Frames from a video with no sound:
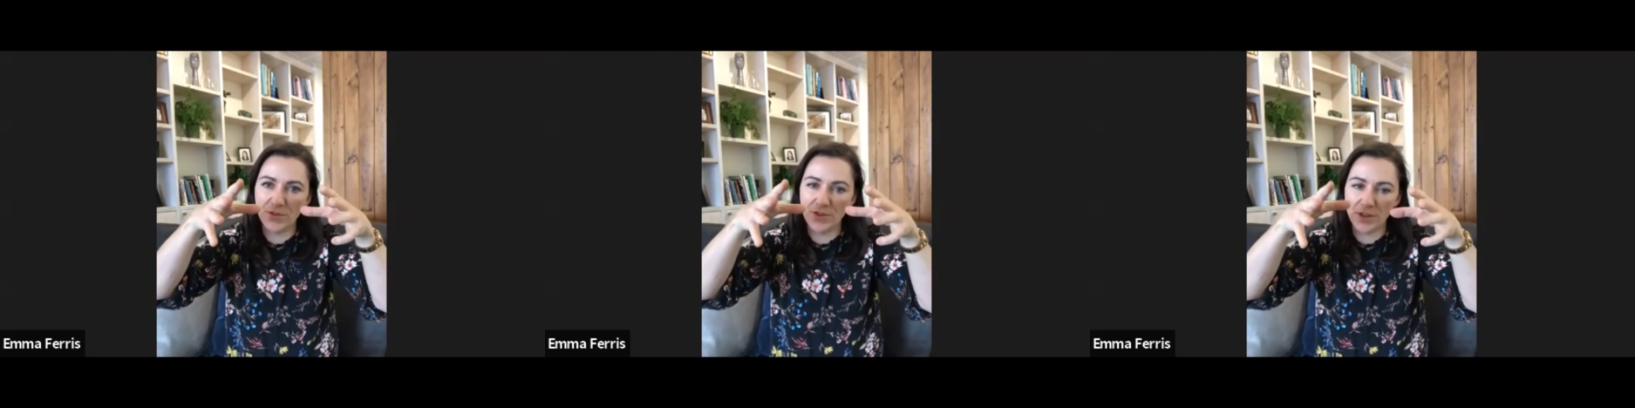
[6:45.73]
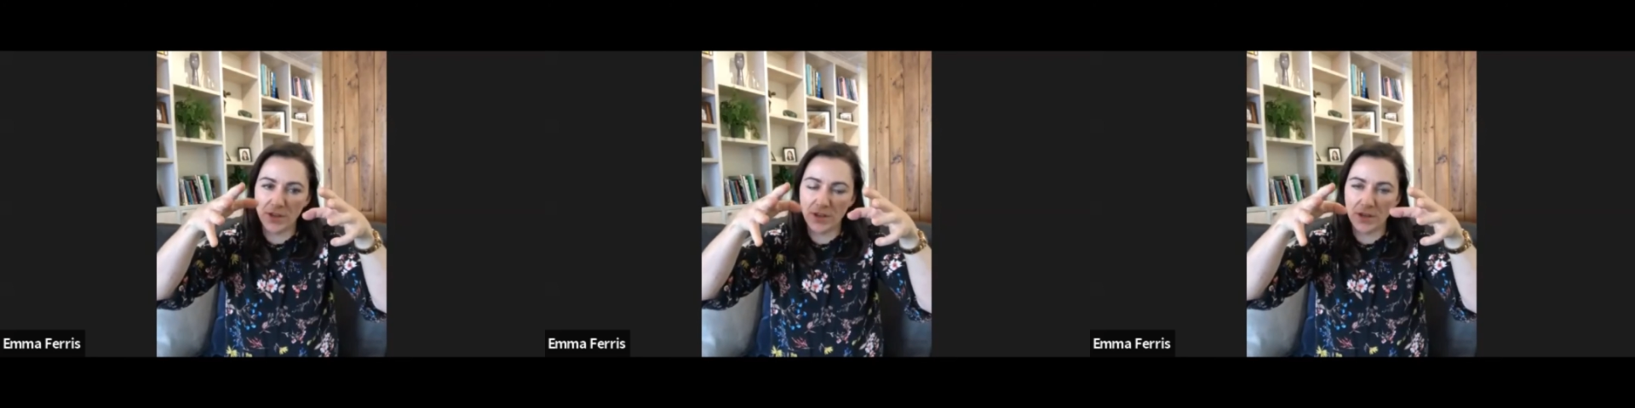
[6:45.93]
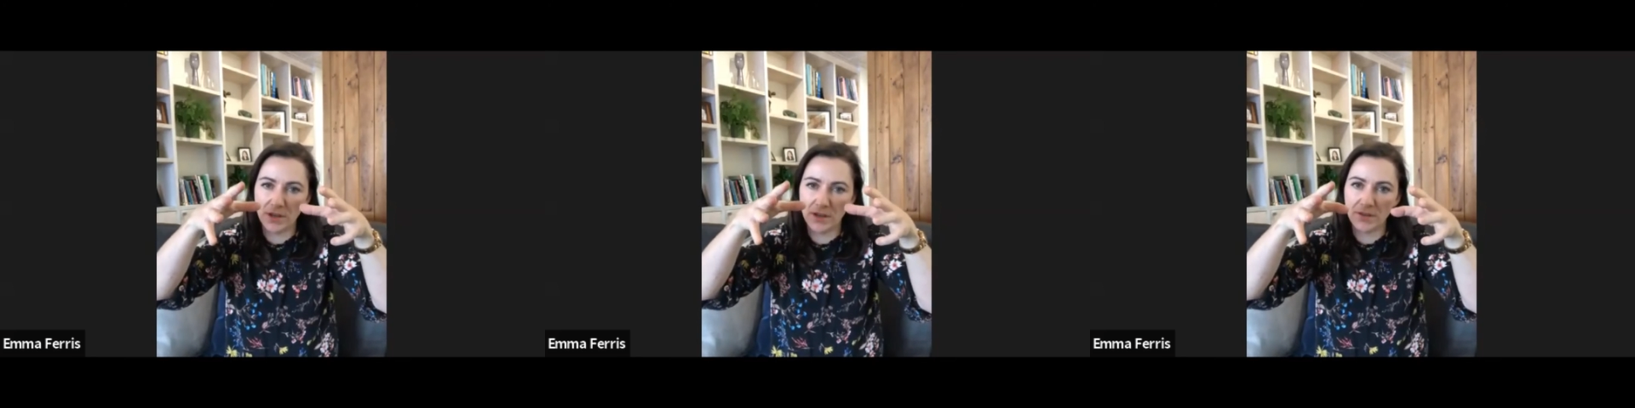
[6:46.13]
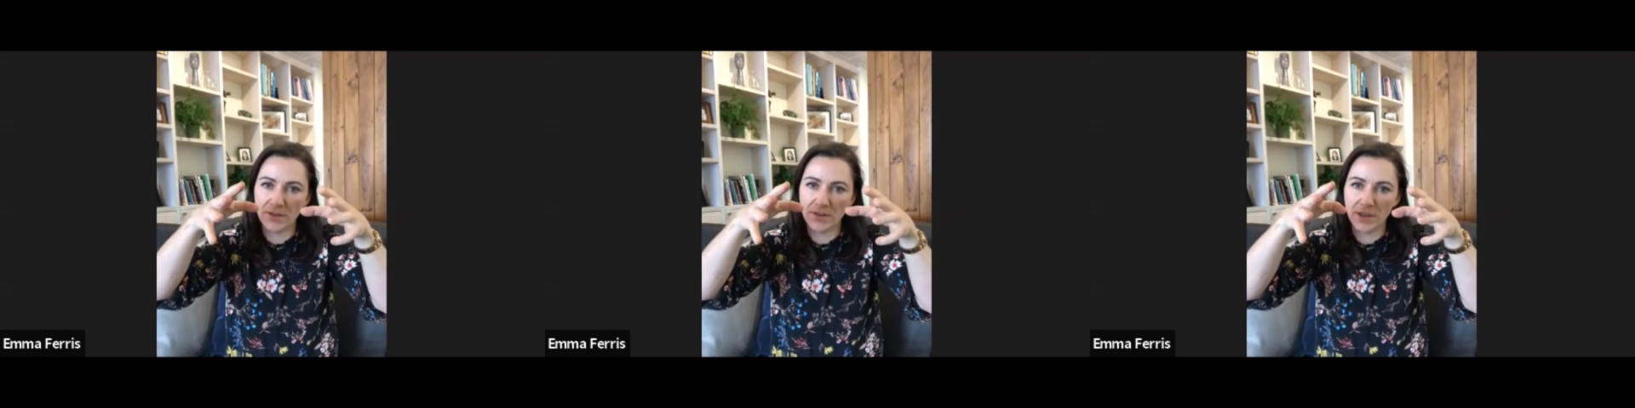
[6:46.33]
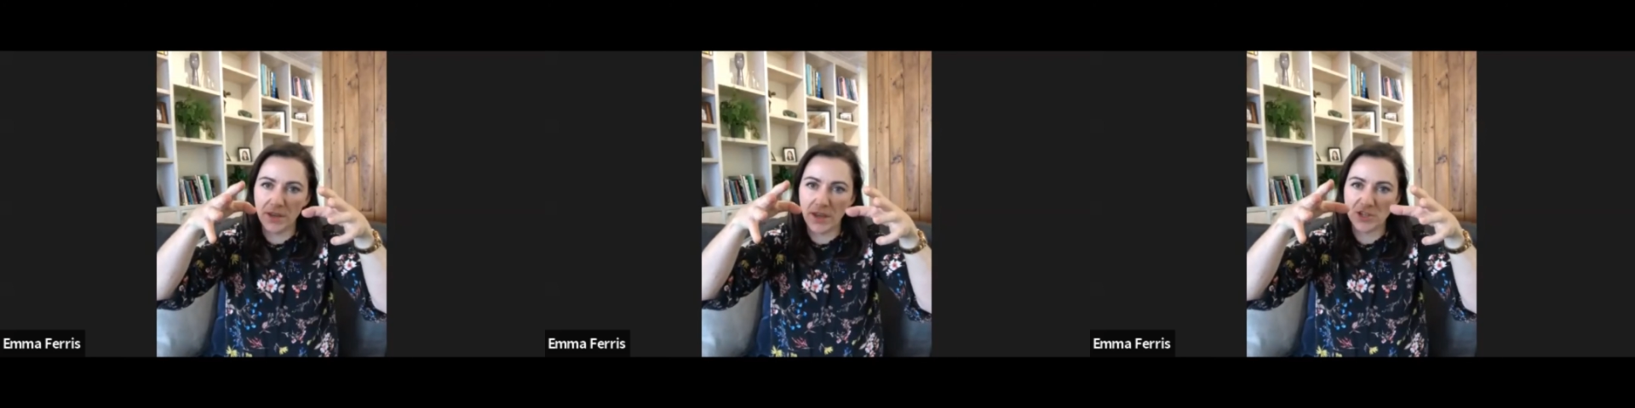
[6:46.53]

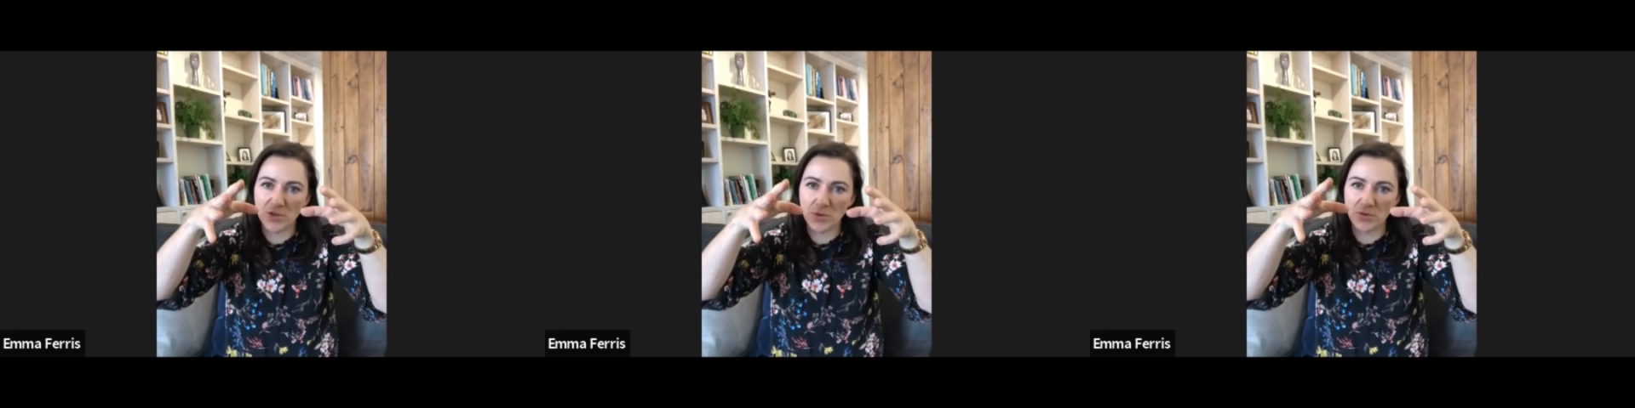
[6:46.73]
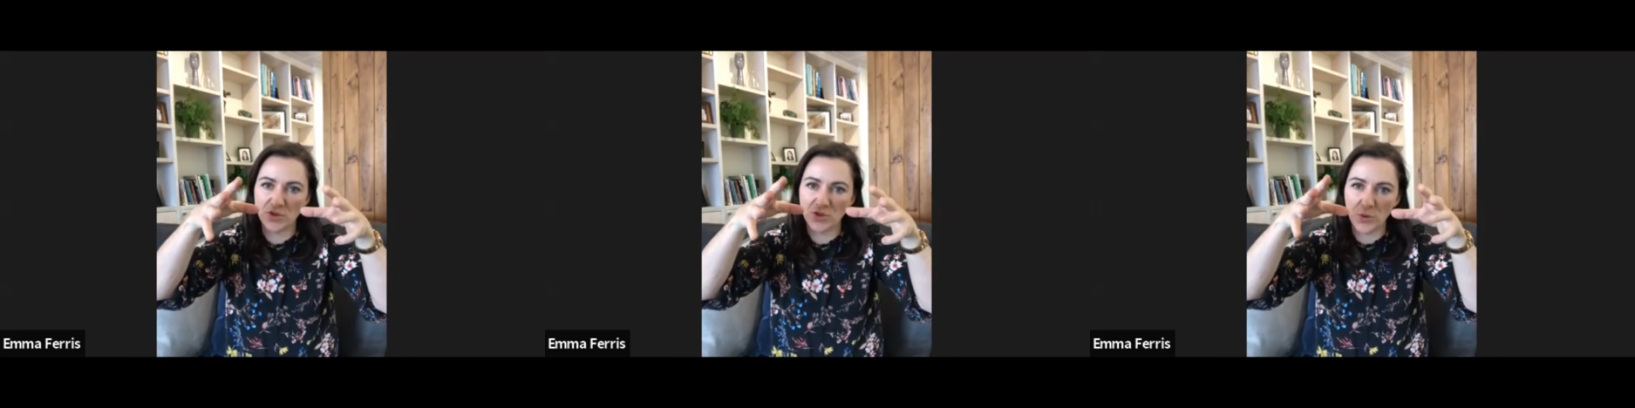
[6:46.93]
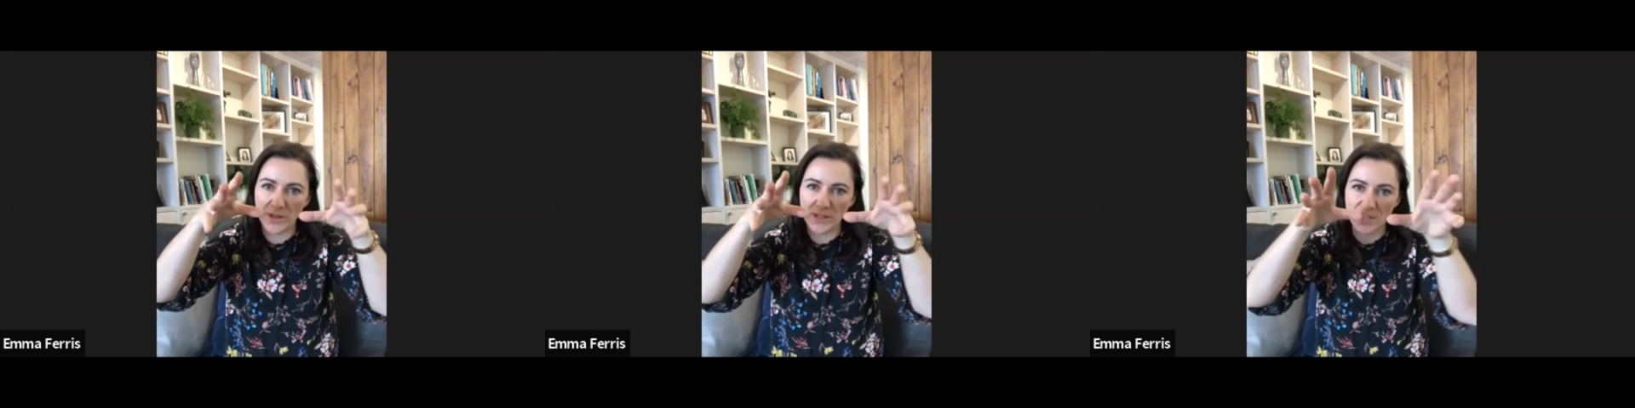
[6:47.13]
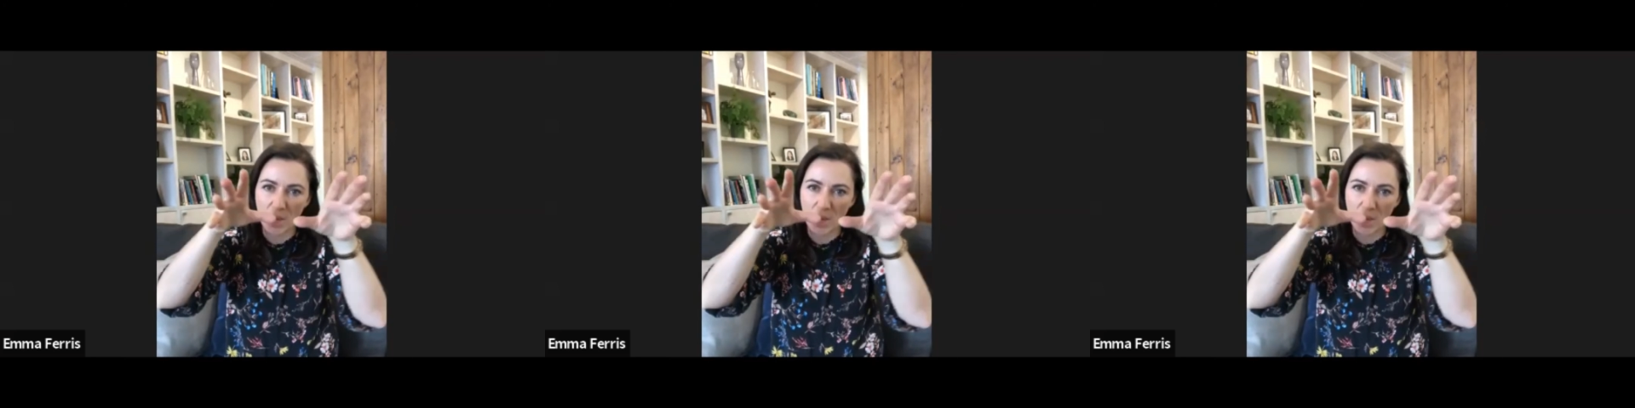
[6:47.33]
the actual joints